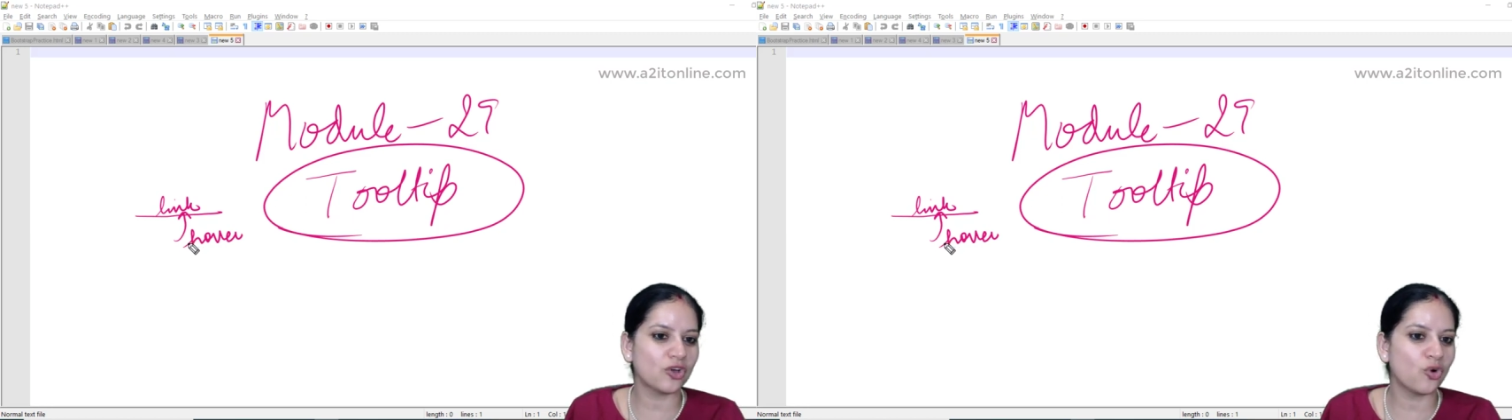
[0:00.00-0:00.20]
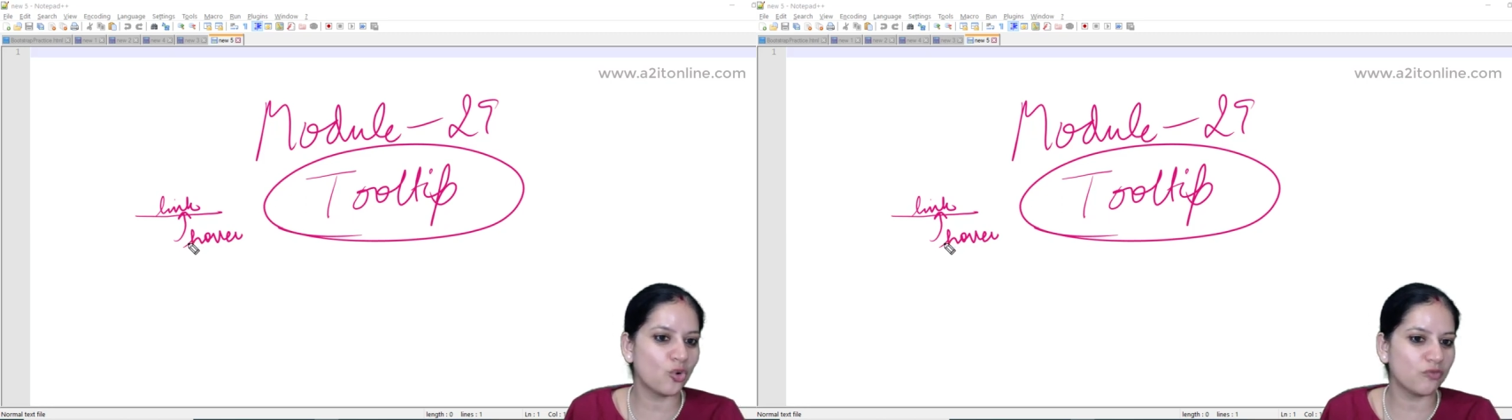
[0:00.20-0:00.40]

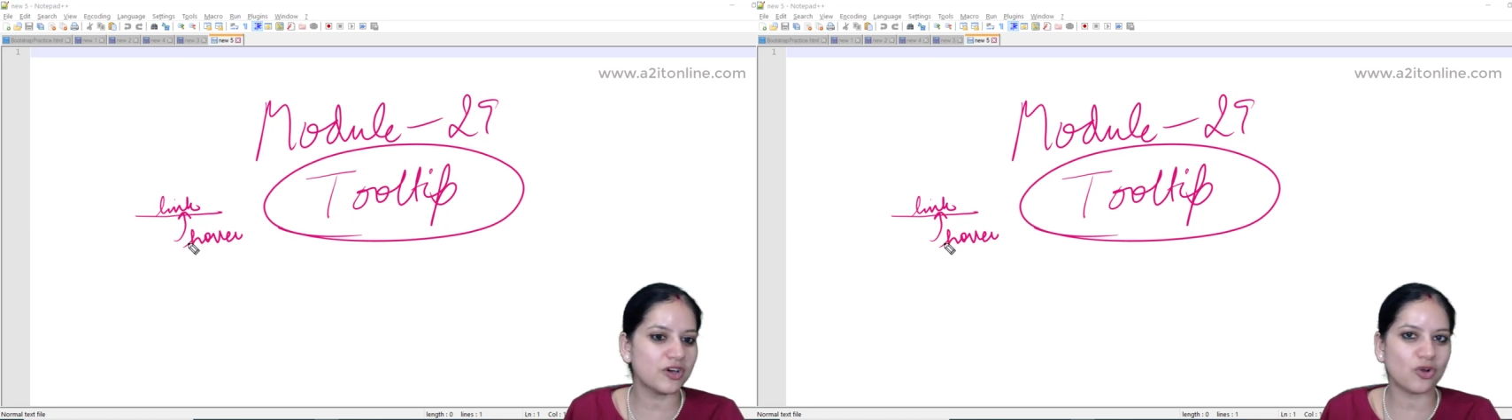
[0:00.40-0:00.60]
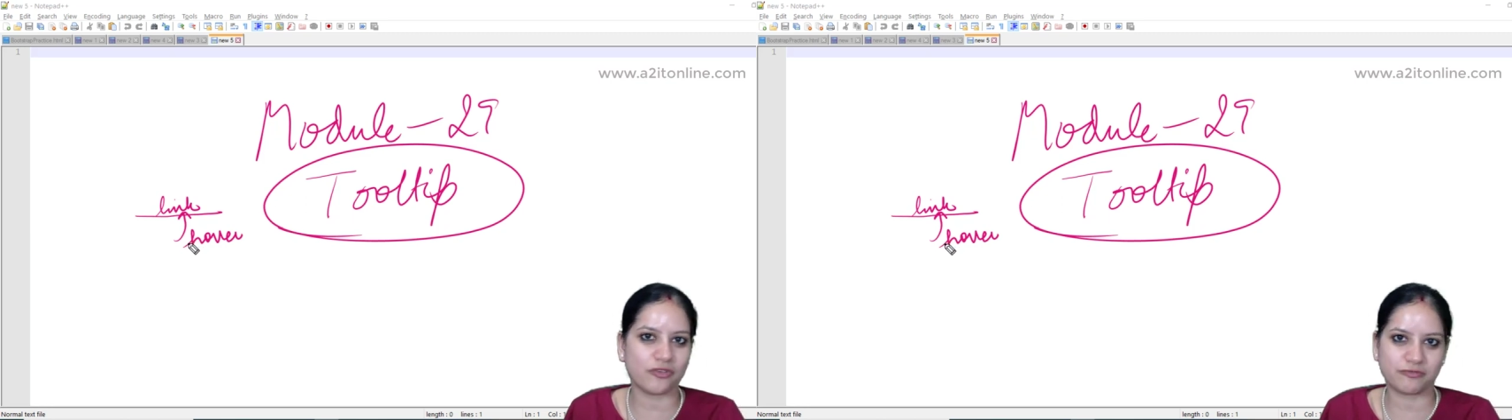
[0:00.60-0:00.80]
the
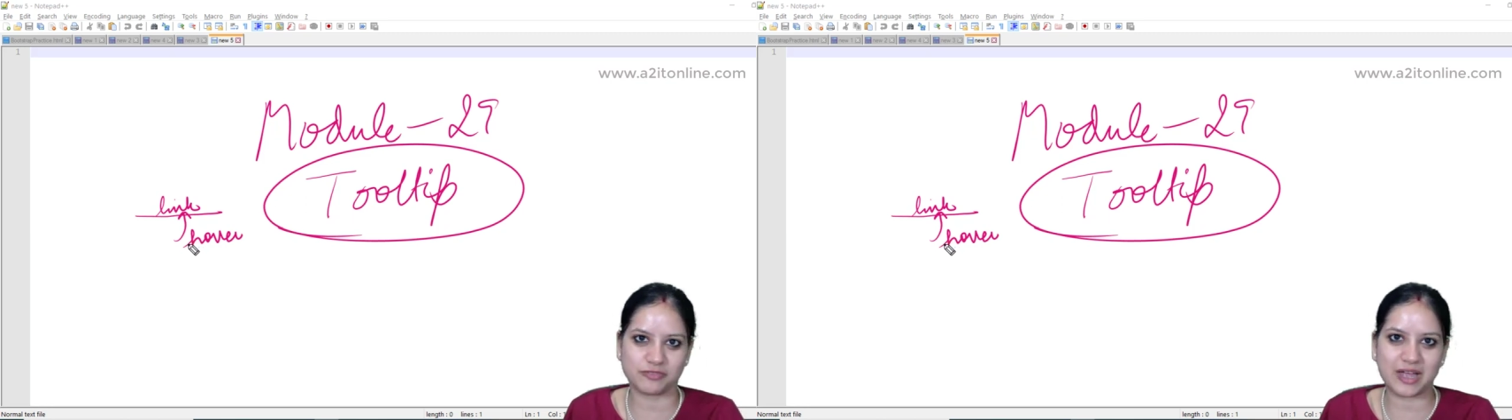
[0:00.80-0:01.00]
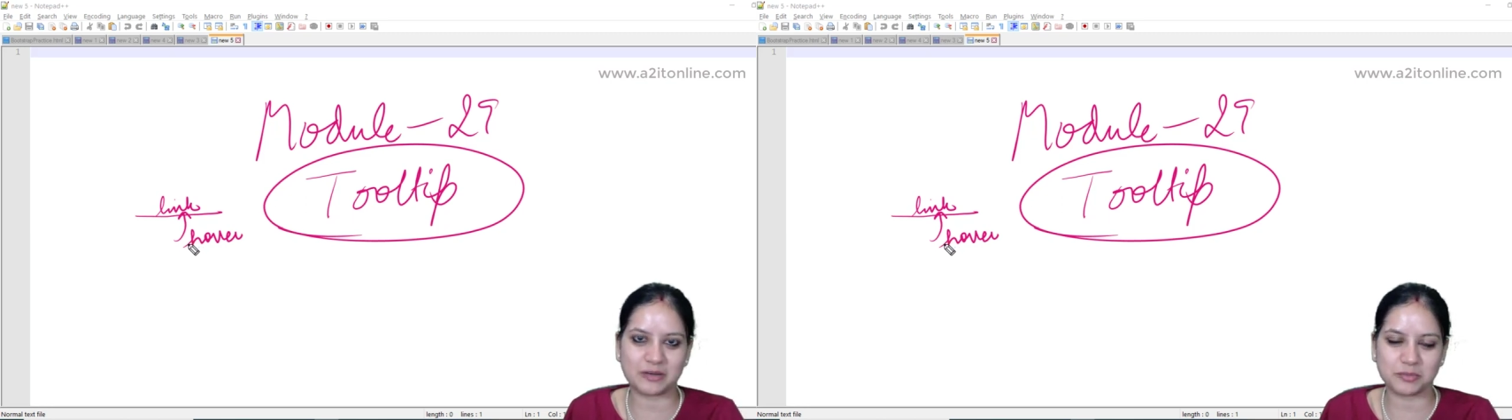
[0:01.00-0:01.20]
hover of
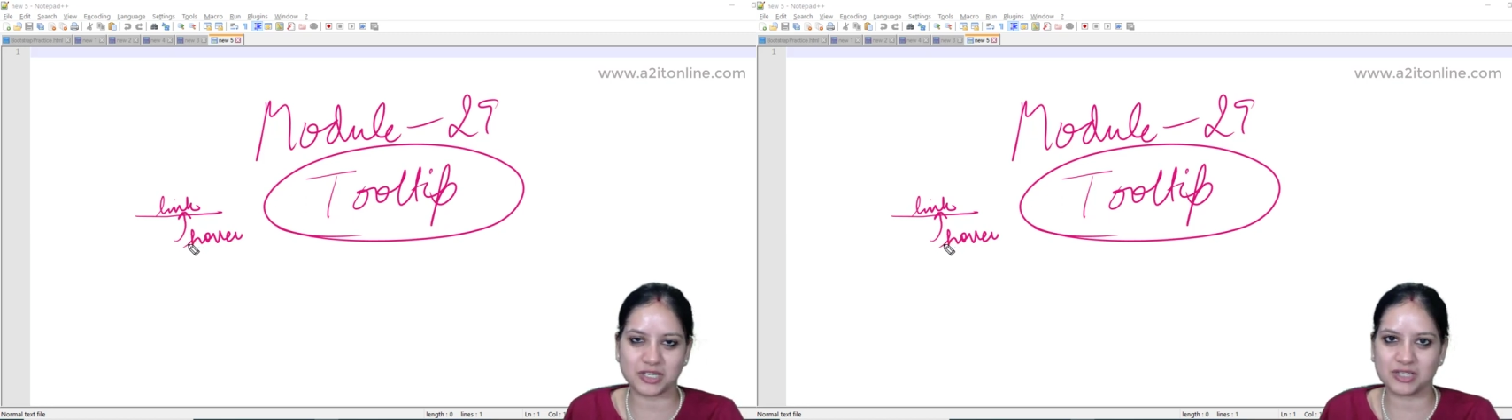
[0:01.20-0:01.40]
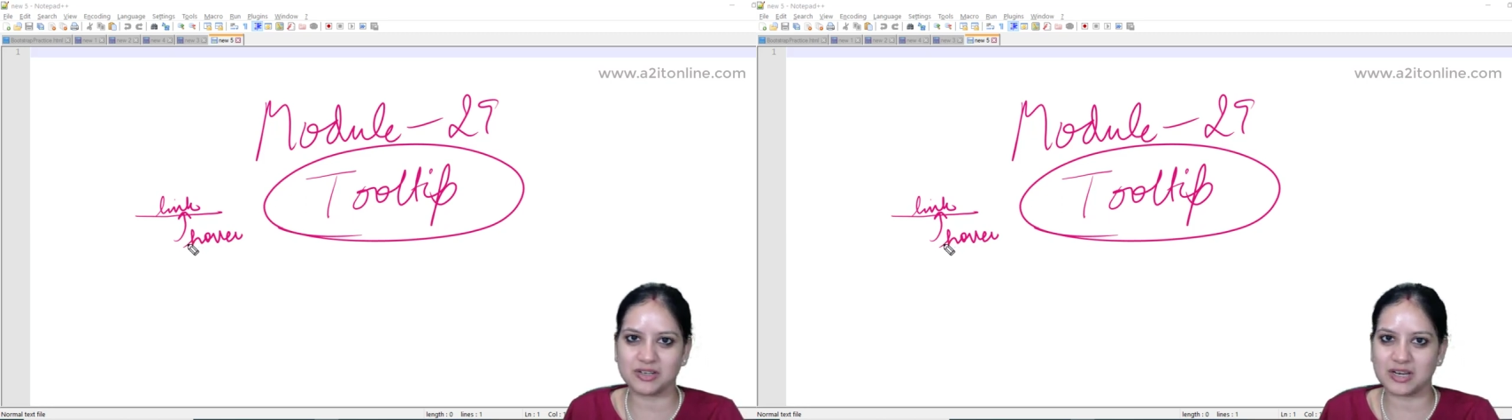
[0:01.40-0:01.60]
that
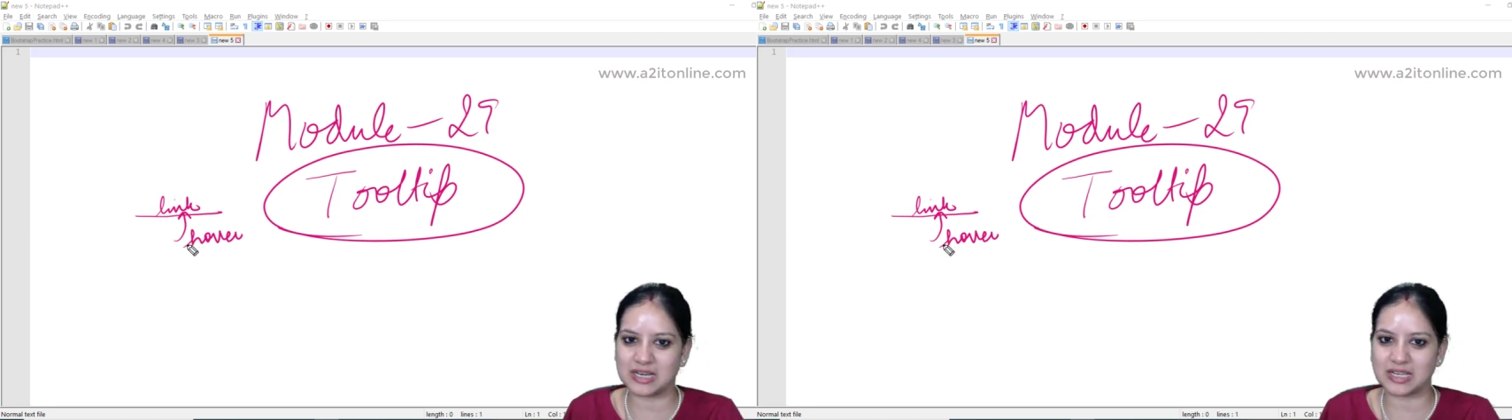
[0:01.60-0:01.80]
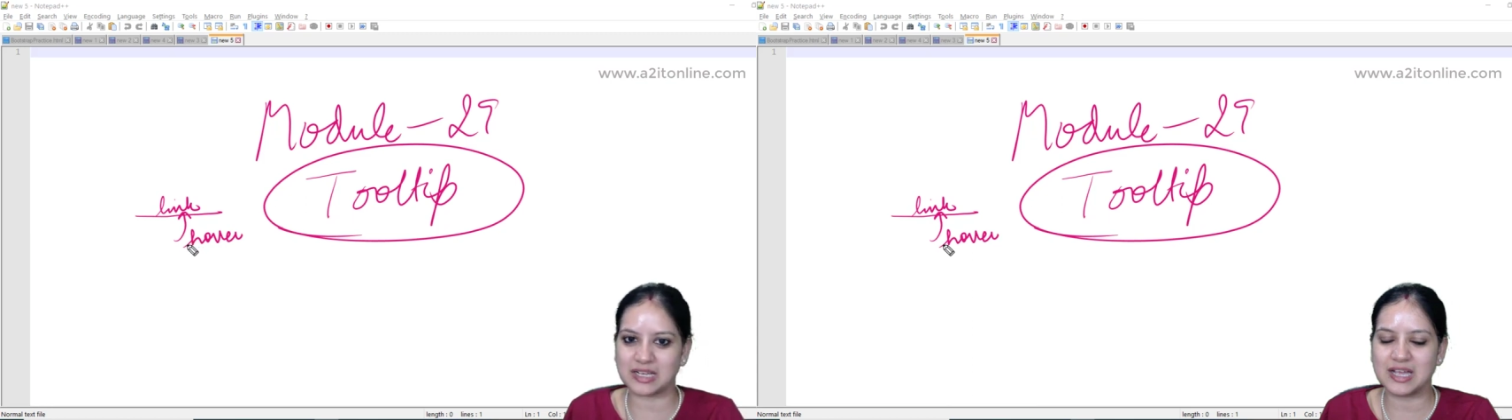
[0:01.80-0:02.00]
particular
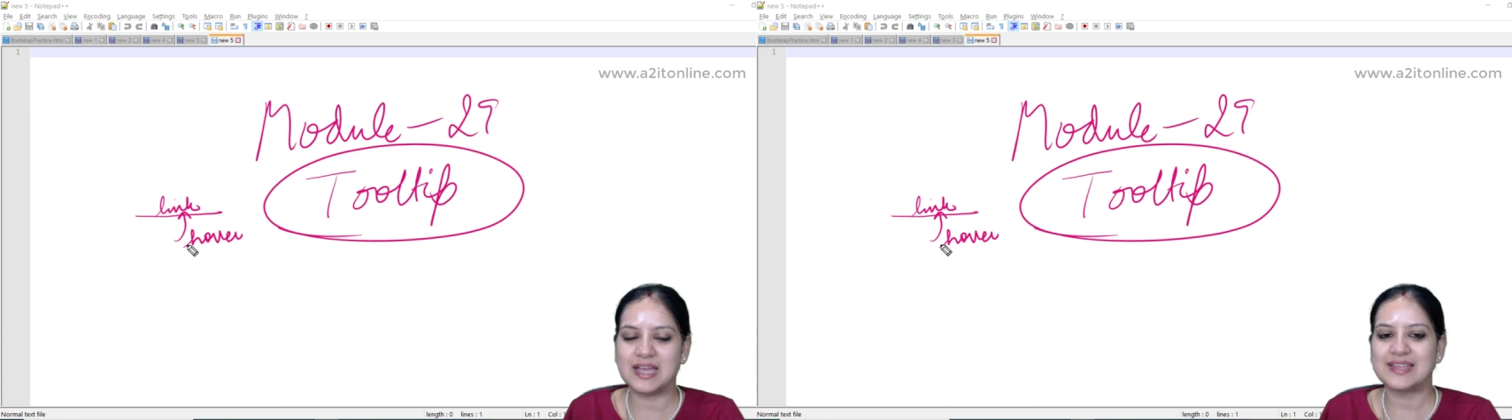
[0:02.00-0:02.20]
link.